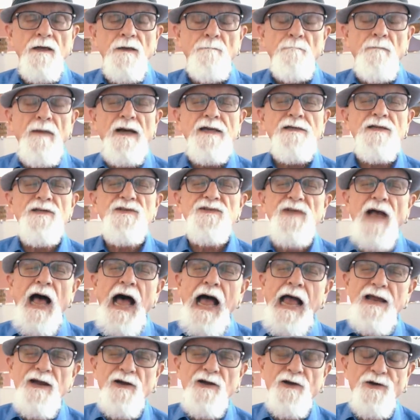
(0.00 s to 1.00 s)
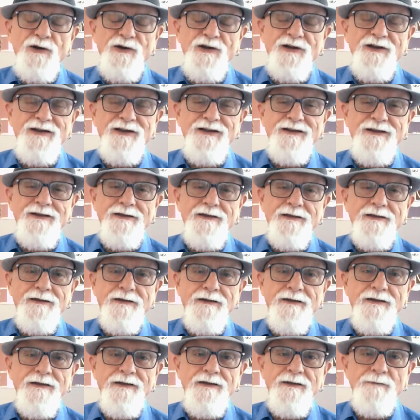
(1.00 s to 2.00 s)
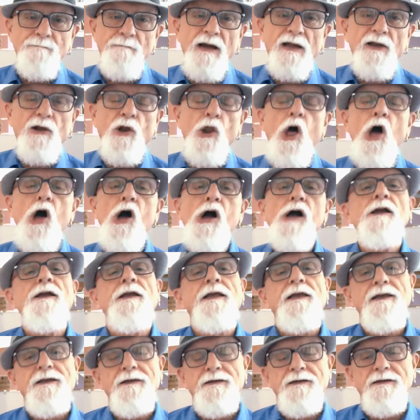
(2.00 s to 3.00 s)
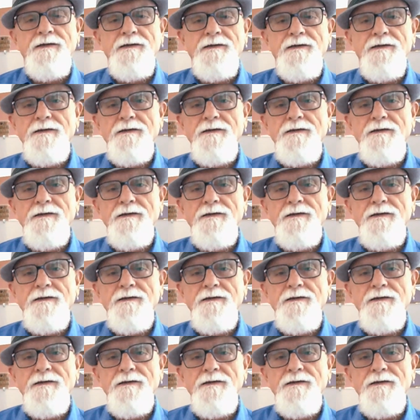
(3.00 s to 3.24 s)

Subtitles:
my desire, my longing